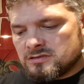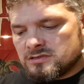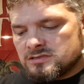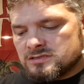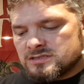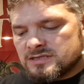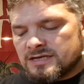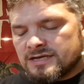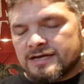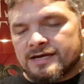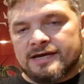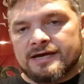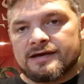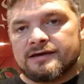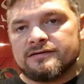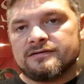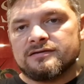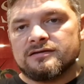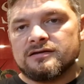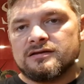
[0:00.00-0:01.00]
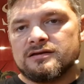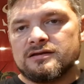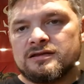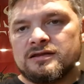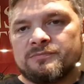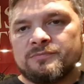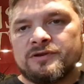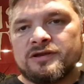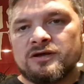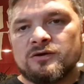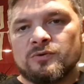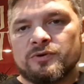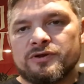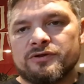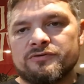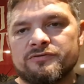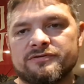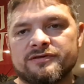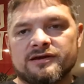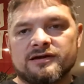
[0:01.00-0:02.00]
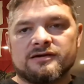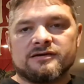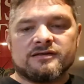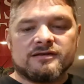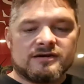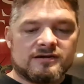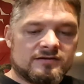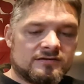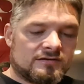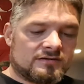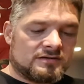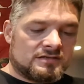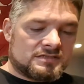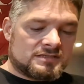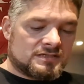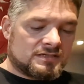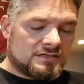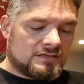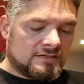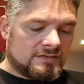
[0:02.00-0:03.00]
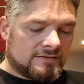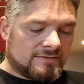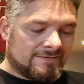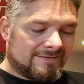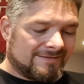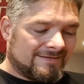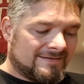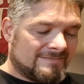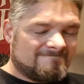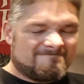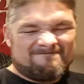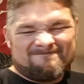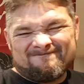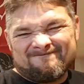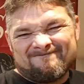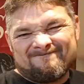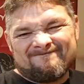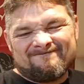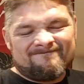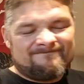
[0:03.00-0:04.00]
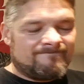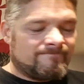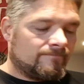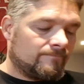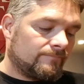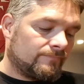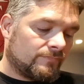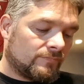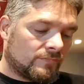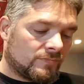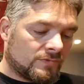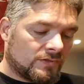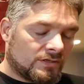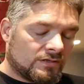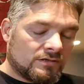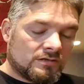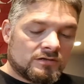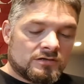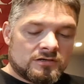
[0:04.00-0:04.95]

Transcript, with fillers: say, yeah, let me know what you think of that because um, mm,